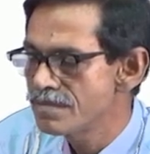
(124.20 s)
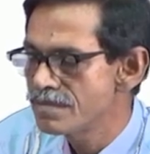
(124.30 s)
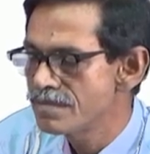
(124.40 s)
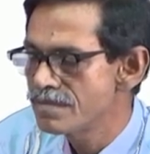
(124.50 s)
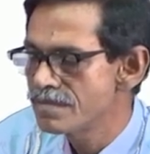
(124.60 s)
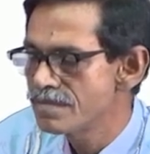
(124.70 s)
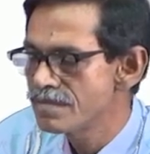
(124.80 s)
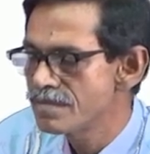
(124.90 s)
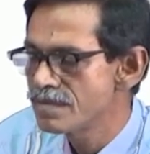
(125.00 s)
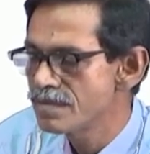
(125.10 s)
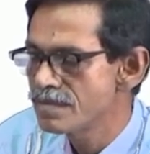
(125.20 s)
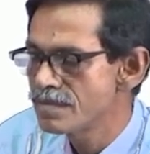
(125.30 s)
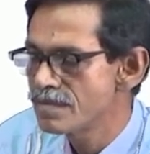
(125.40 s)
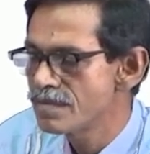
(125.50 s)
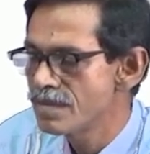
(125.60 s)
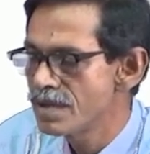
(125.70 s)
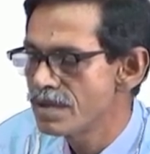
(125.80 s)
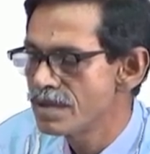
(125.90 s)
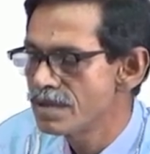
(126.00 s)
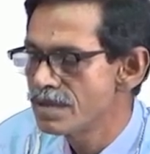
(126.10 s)

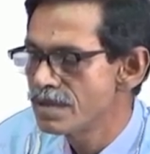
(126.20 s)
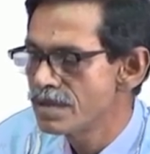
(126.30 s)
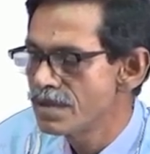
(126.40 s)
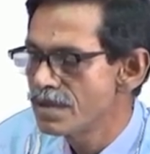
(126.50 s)
[no speech]